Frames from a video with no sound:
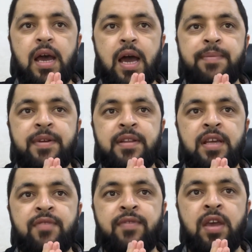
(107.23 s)
After
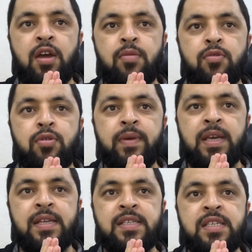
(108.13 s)
that, we have more
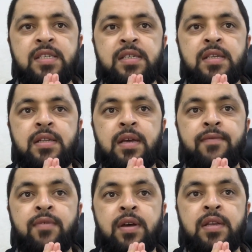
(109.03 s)
vacancies
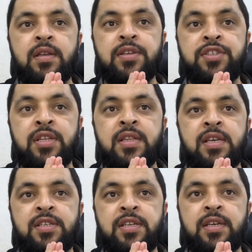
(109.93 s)
in Jeddah
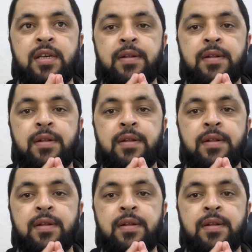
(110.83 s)
city.